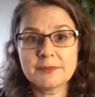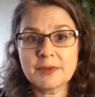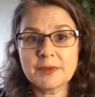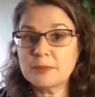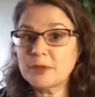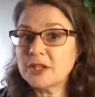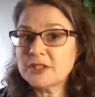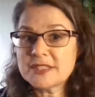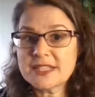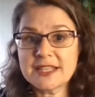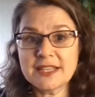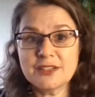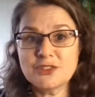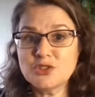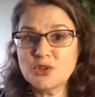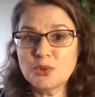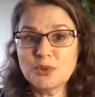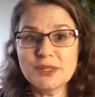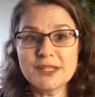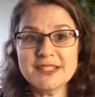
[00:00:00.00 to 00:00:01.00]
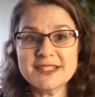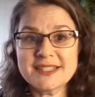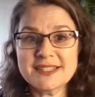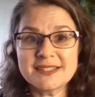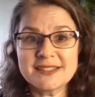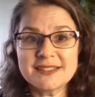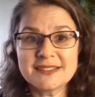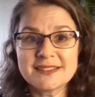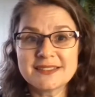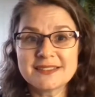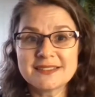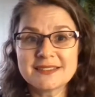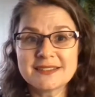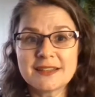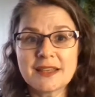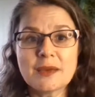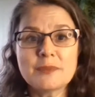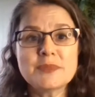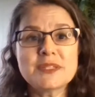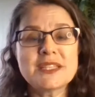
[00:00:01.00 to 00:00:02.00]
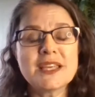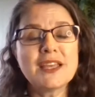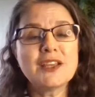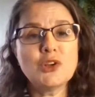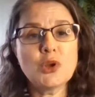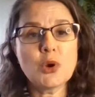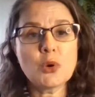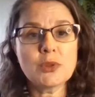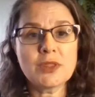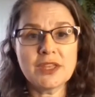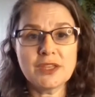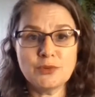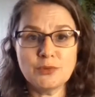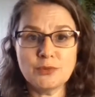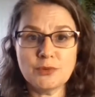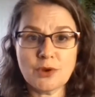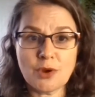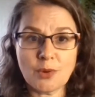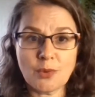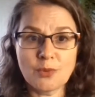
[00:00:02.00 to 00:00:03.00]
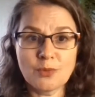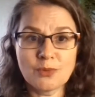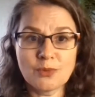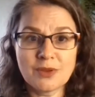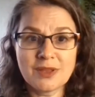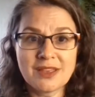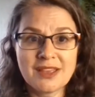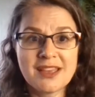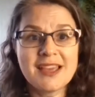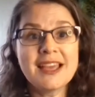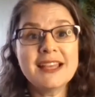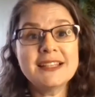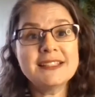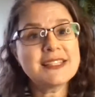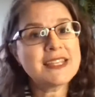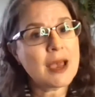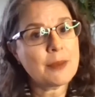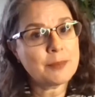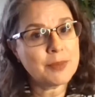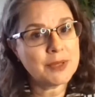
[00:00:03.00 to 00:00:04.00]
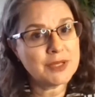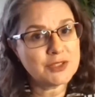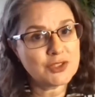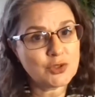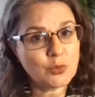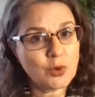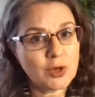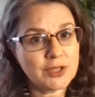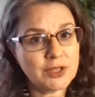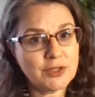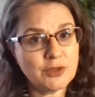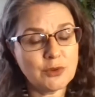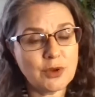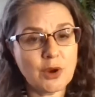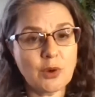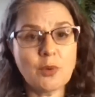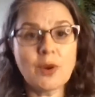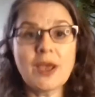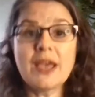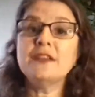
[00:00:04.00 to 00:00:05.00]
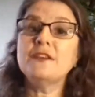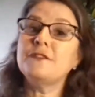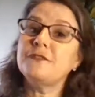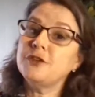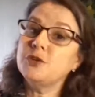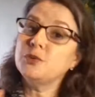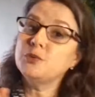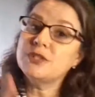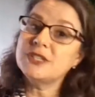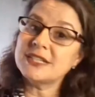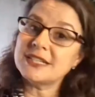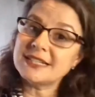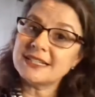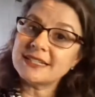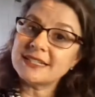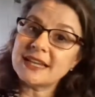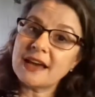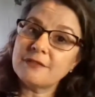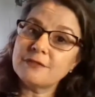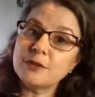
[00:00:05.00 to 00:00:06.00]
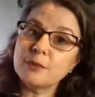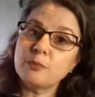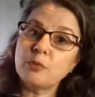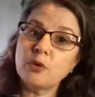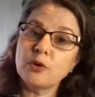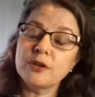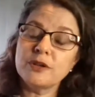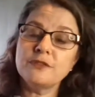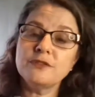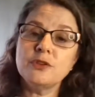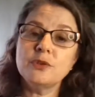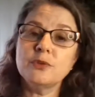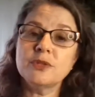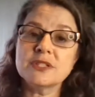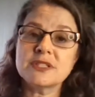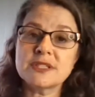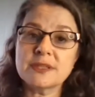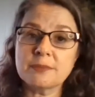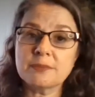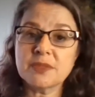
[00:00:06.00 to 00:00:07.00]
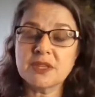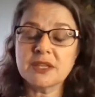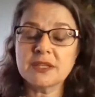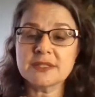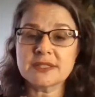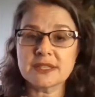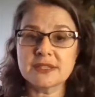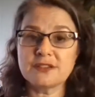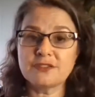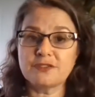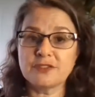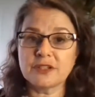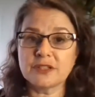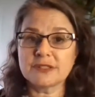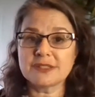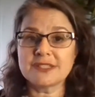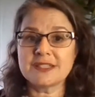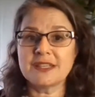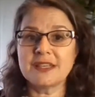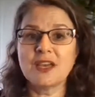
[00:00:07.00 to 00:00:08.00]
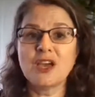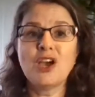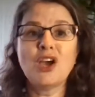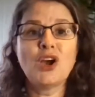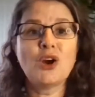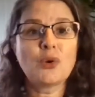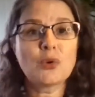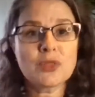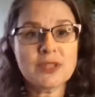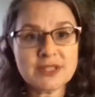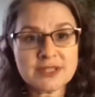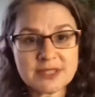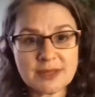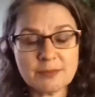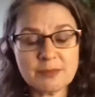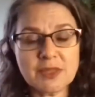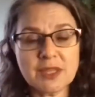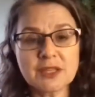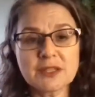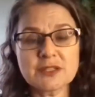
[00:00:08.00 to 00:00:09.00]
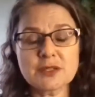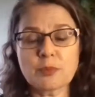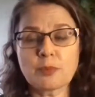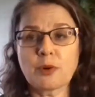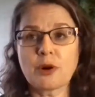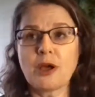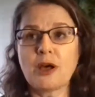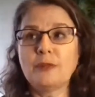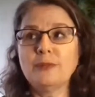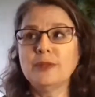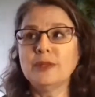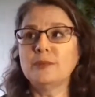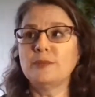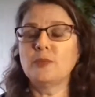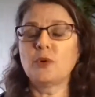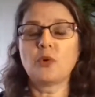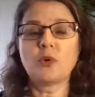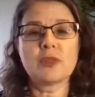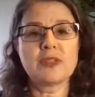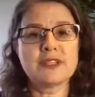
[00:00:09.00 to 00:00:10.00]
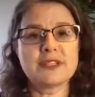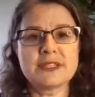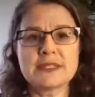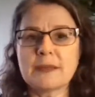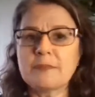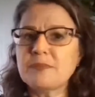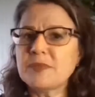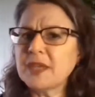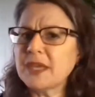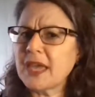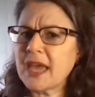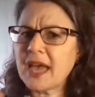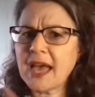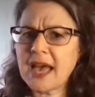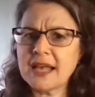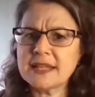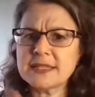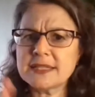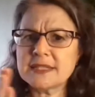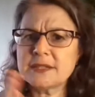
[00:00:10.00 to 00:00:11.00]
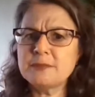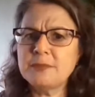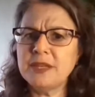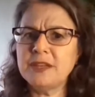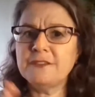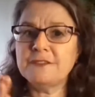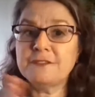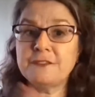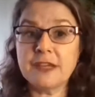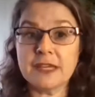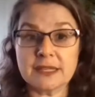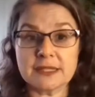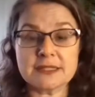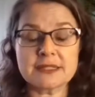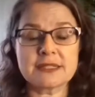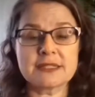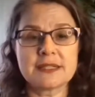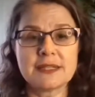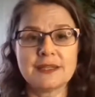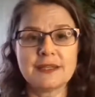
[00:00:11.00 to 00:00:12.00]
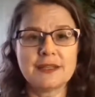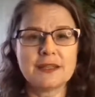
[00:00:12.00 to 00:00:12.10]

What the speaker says: I'm not saying don't listen. I'm saying know that you know and tap into what you know. And if you didn't have the point of view that something is a difficulty or that something is a problem or that something has to be fixed,